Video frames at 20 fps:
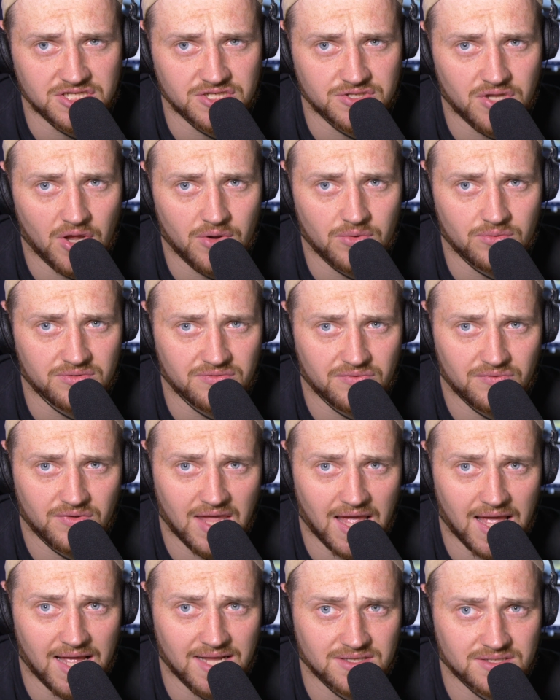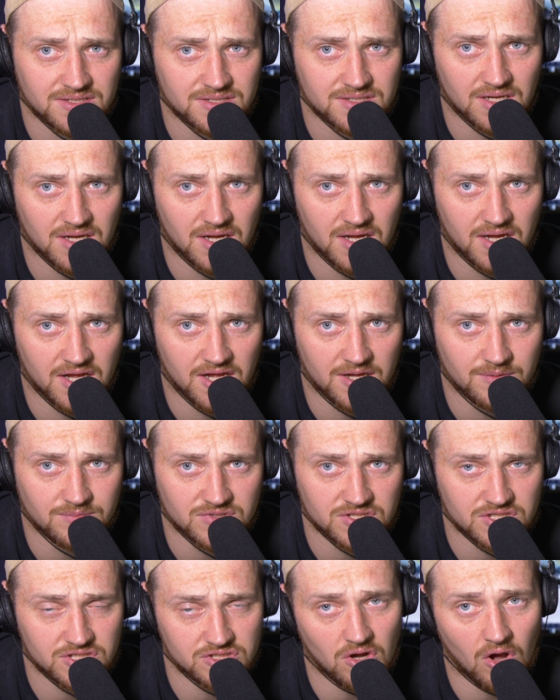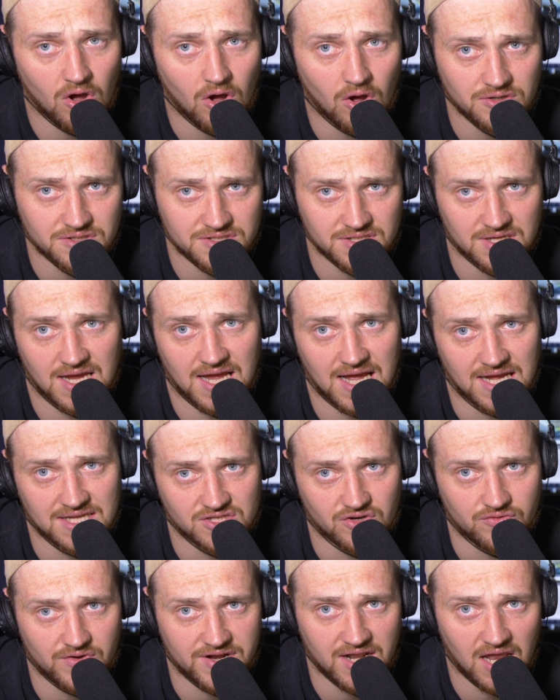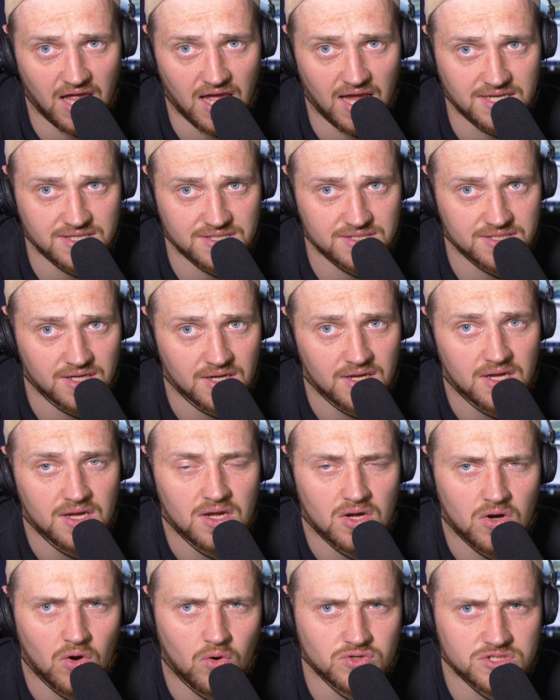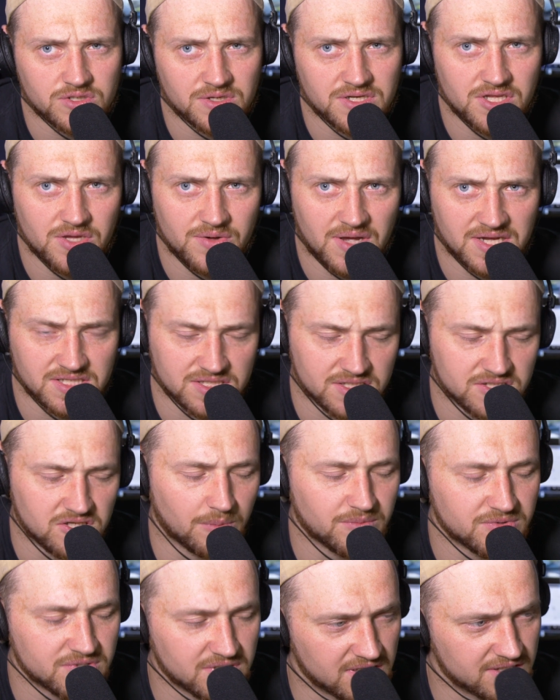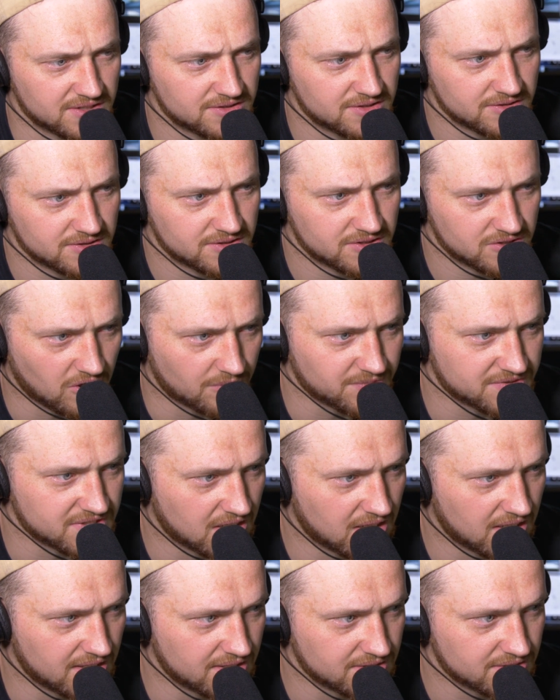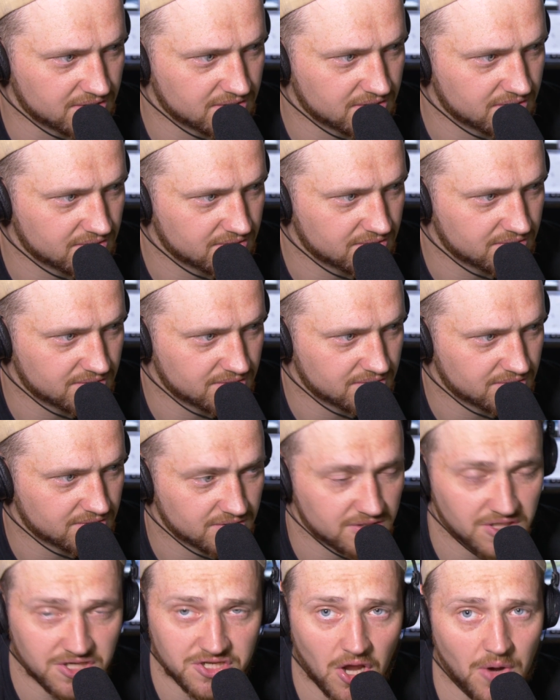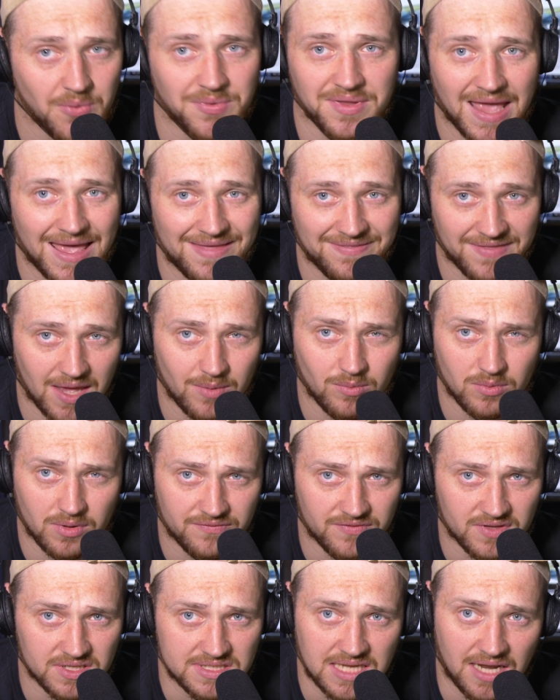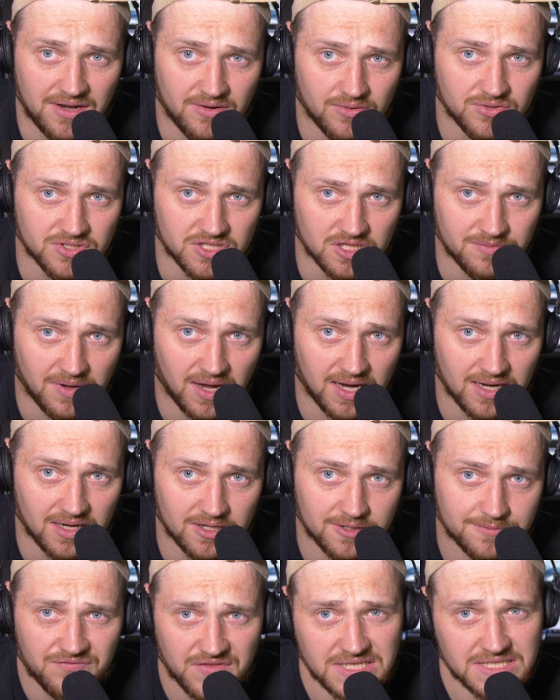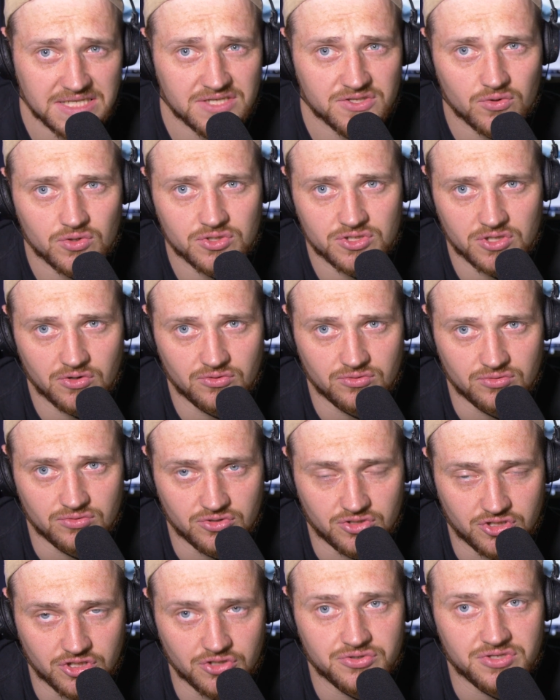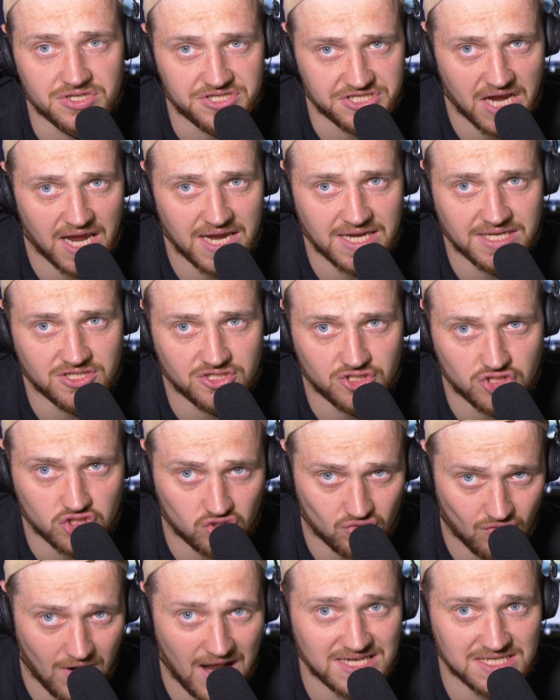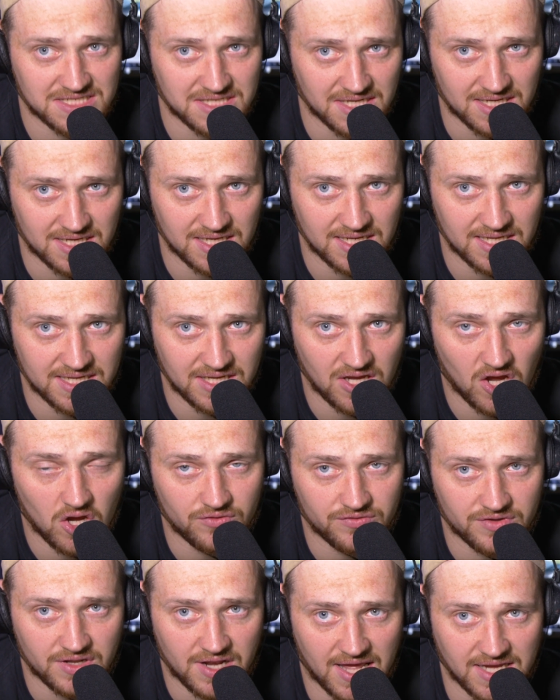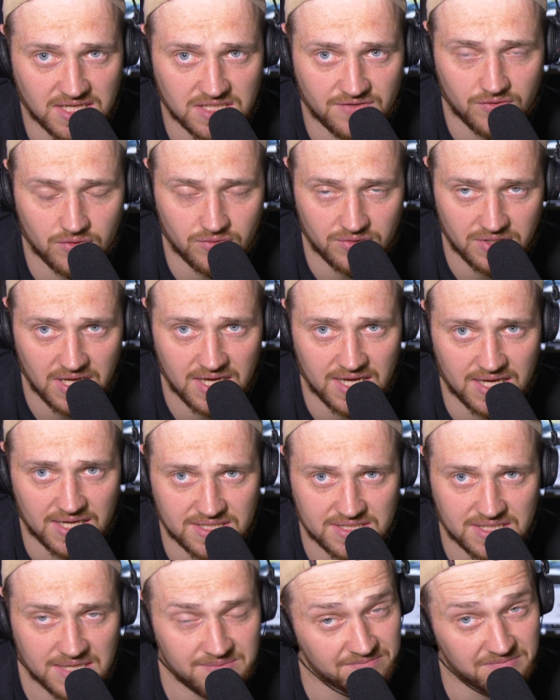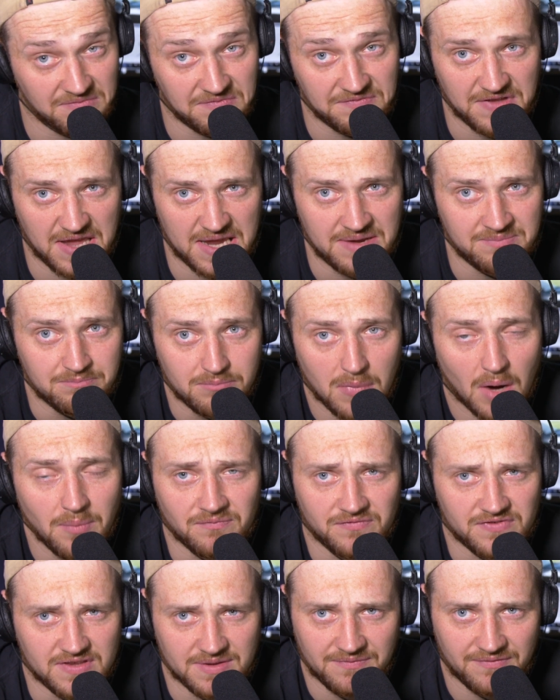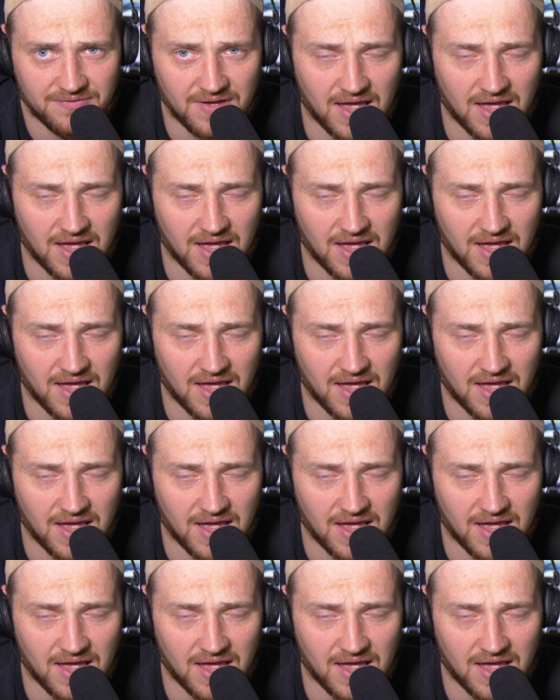is you don't get start at green lights. Also in the US, it stops at stop signs. So you don't get them with the standard autopilot. This is also due to change drastically over the next few years, in months, in